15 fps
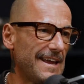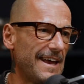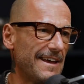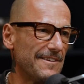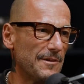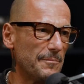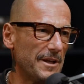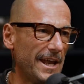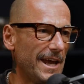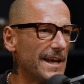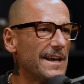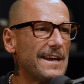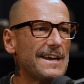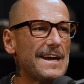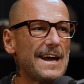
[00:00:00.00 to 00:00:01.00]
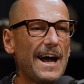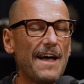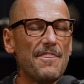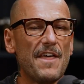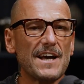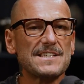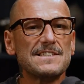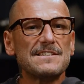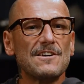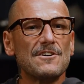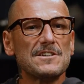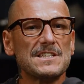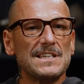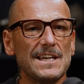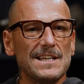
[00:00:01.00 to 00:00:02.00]
at the minute. And that
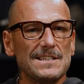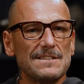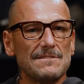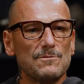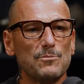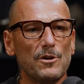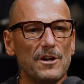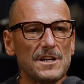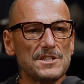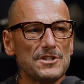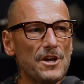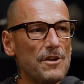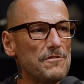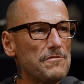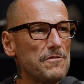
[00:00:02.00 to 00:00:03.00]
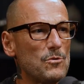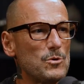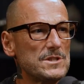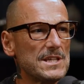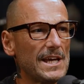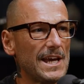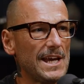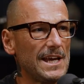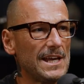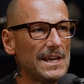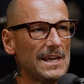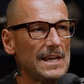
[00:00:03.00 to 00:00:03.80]
started when I turned 40.